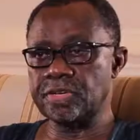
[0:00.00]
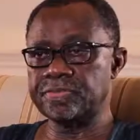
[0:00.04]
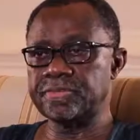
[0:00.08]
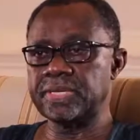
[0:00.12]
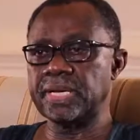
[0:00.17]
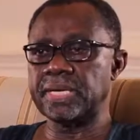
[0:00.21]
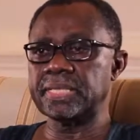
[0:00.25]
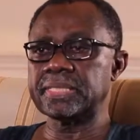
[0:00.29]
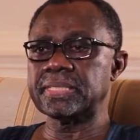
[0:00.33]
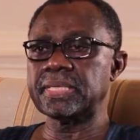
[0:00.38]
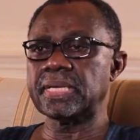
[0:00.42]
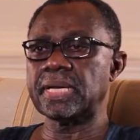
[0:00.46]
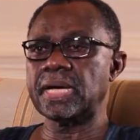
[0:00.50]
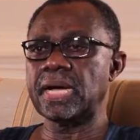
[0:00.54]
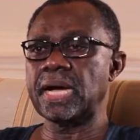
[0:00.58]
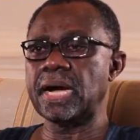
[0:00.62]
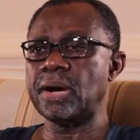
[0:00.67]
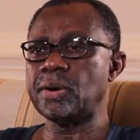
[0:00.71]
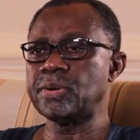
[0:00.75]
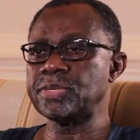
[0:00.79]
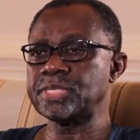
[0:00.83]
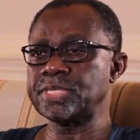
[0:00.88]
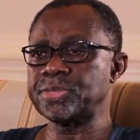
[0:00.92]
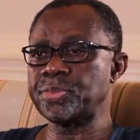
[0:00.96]
of that, I
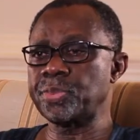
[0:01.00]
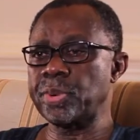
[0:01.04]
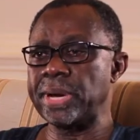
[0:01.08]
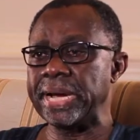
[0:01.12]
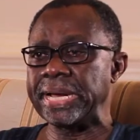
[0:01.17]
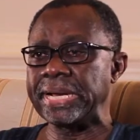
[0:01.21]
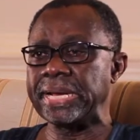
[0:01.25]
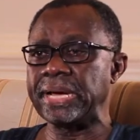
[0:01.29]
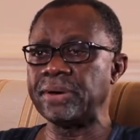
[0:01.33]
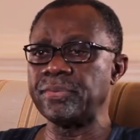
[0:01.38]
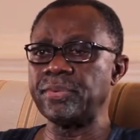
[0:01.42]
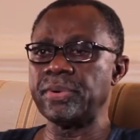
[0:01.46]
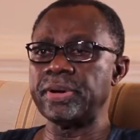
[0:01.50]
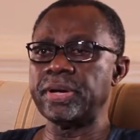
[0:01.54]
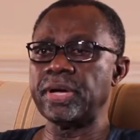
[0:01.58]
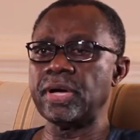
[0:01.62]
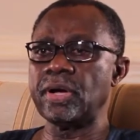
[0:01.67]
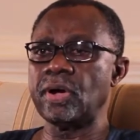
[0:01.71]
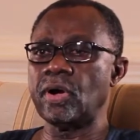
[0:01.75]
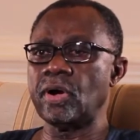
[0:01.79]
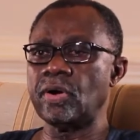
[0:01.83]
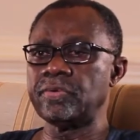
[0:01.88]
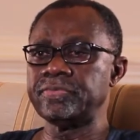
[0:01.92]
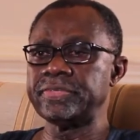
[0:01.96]
was well aware
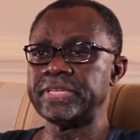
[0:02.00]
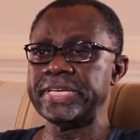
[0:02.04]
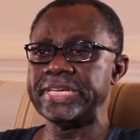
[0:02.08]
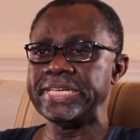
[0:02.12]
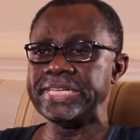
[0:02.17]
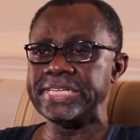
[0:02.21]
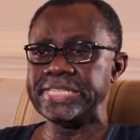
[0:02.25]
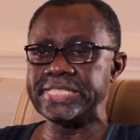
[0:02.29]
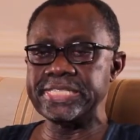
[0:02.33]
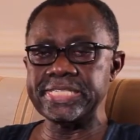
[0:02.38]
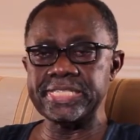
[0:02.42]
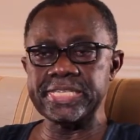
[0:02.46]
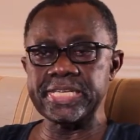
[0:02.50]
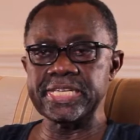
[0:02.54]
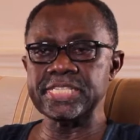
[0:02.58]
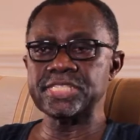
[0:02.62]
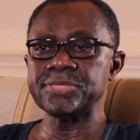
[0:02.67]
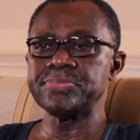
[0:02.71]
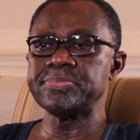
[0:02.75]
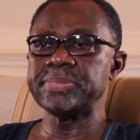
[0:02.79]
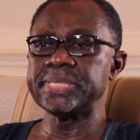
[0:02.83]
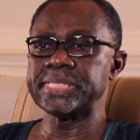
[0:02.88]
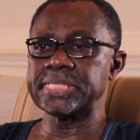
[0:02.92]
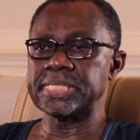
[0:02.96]
of the ECA's
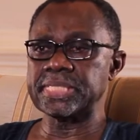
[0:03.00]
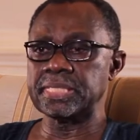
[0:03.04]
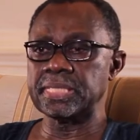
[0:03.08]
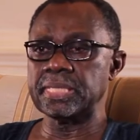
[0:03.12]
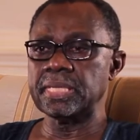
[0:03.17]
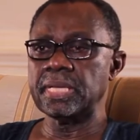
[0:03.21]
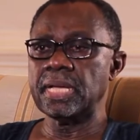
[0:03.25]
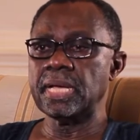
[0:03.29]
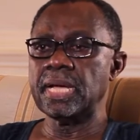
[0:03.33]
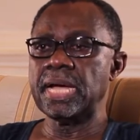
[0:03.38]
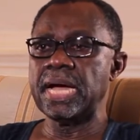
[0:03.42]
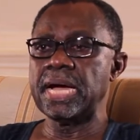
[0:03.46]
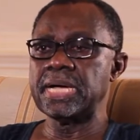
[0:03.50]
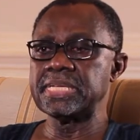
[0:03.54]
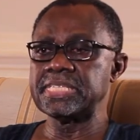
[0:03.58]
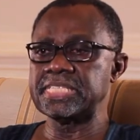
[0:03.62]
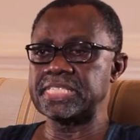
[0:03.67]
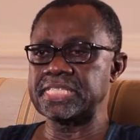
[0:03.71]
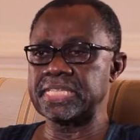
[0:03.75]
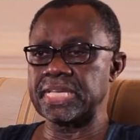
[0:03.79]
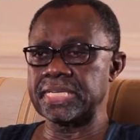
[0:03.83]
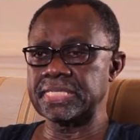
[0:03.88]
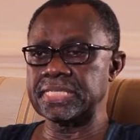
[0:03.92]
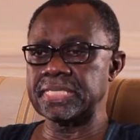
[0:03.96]
mission and
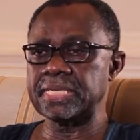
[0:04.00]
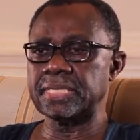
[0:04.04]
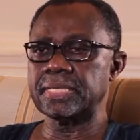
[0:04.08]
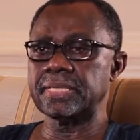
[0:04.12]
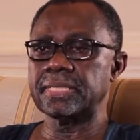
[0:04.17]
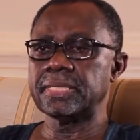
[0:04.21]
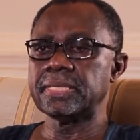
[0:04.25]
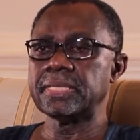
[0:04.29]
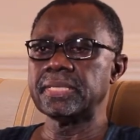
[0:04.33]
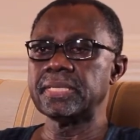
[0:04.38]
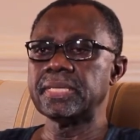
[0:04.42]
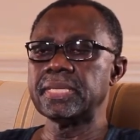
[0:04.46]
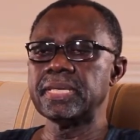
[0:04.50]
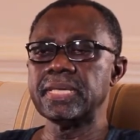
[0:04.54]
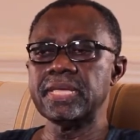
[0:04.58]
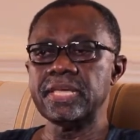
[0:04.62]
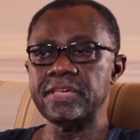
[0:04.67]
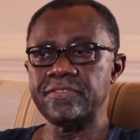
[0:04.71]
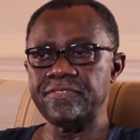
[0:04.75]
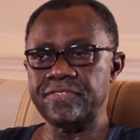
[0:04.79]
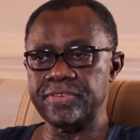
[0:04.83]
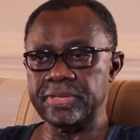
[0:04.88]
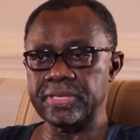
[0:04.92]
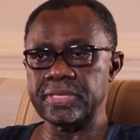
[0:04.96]
stature,
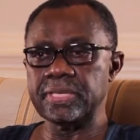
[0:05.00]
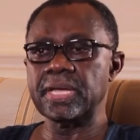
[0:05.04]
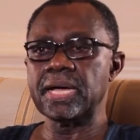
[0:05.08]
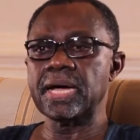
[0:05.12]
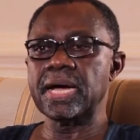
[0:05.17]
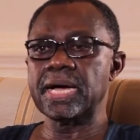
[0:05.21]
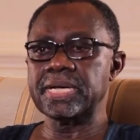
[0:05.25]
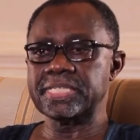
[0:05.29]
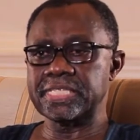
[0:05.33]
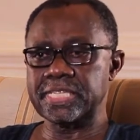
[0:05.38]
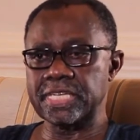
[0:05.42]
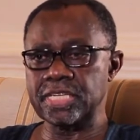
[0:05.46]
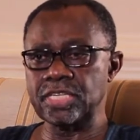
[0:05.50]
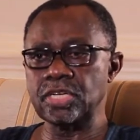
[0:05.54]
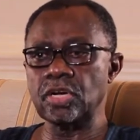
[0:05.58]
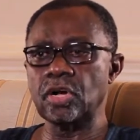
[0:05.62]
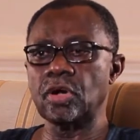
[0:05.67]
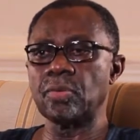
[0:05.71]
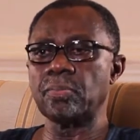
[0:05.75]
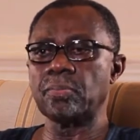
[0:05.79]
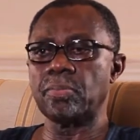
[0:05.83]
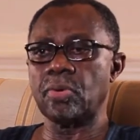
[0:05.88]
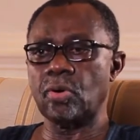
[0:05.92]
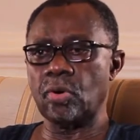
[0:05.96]
even as a
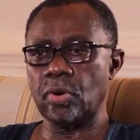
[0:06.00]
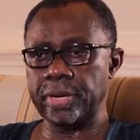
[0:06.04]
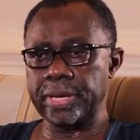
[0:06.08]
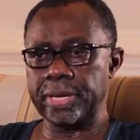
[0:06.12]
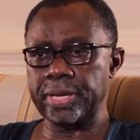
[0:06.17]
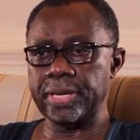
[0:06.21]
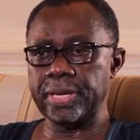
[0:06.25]
young boy.